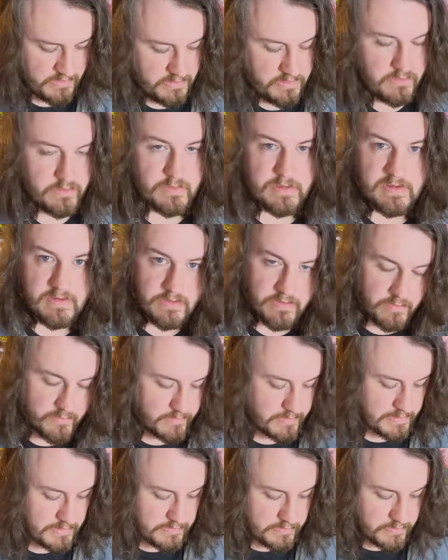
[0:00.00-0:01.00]
So that's
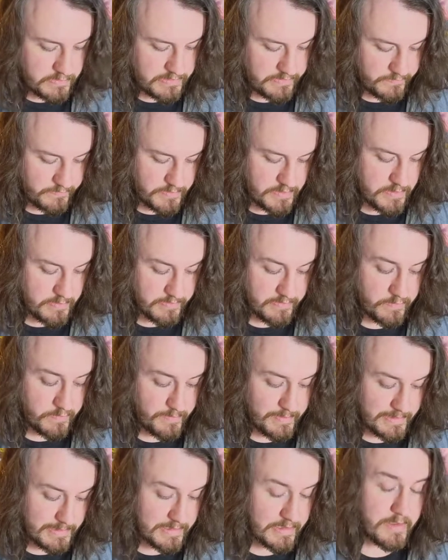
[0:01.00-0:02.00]
obviously two different notes. It's a
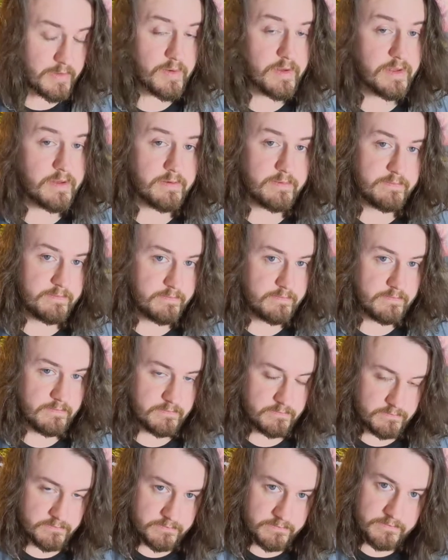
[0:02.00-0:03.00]
bit like going...
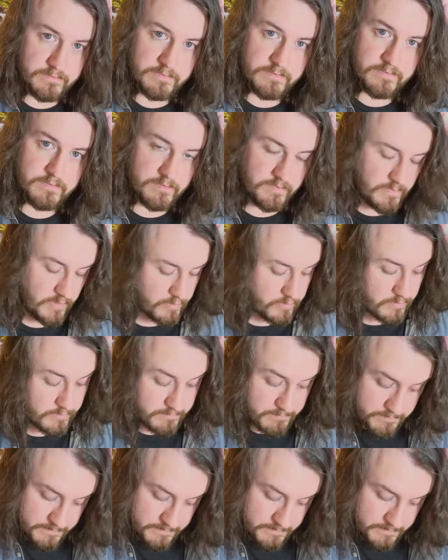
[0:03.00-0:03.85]
or...